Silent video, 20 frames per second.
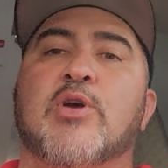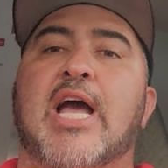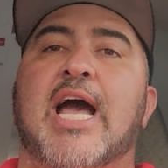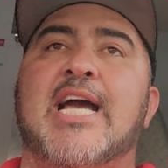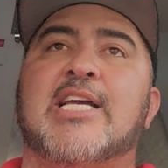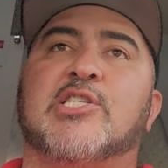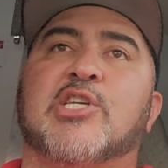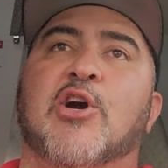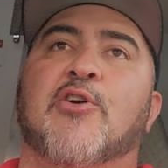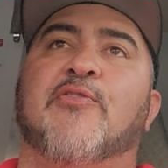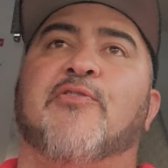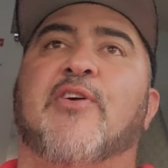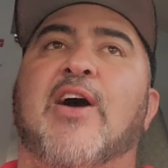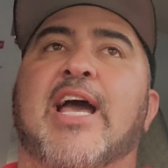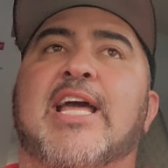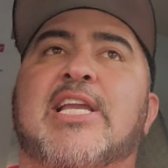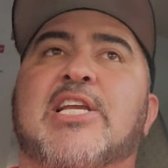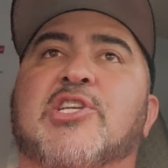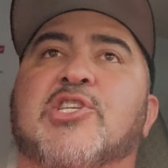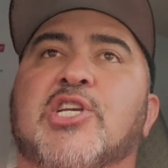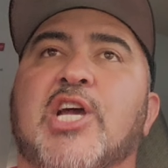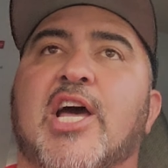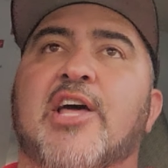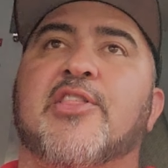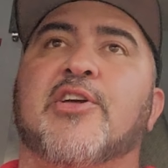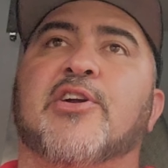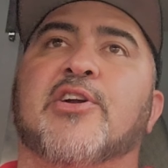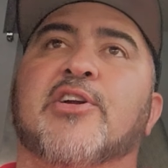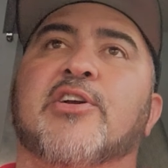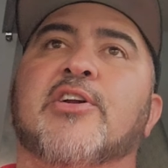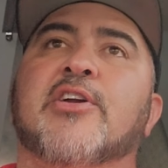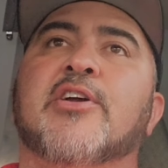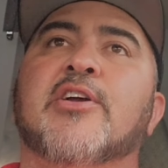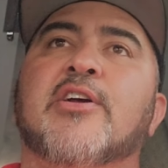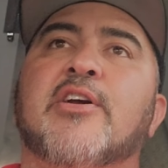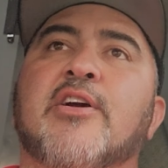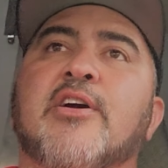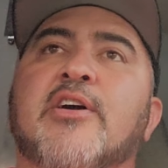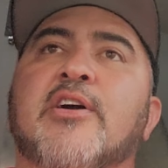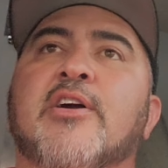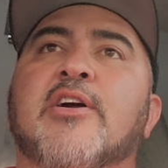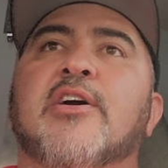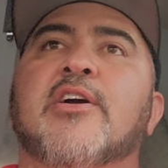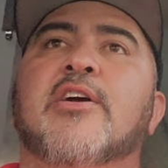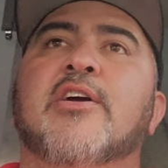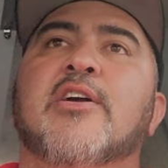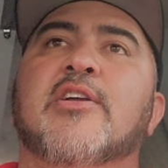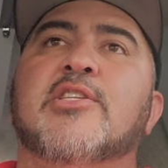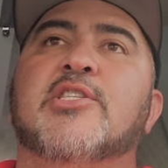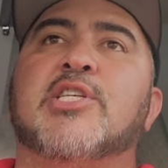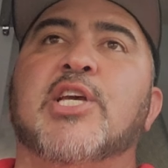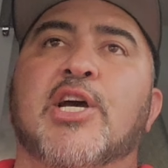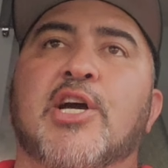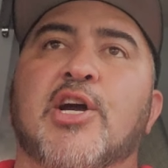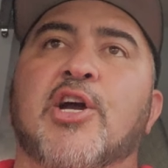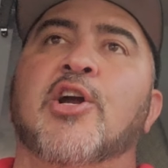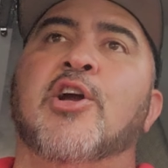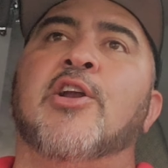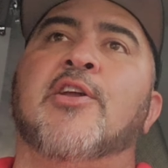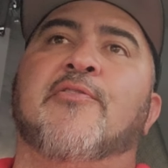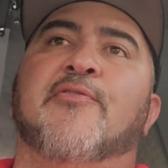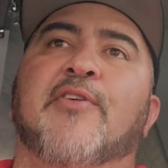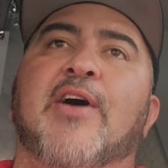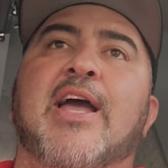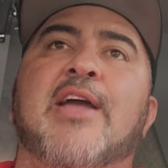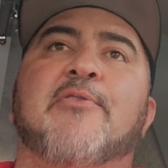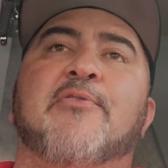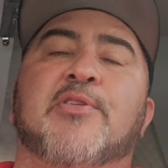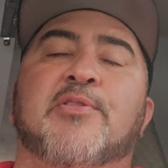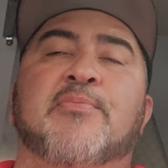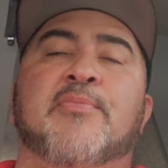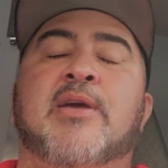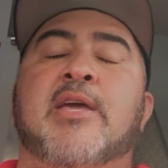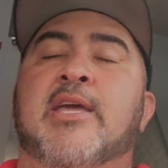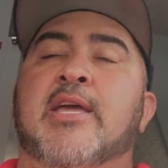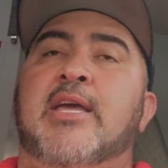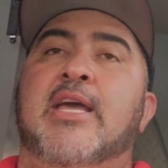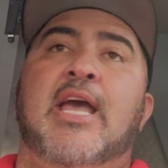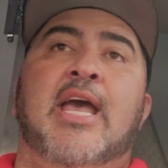guys go fight each other to earn a fight with me.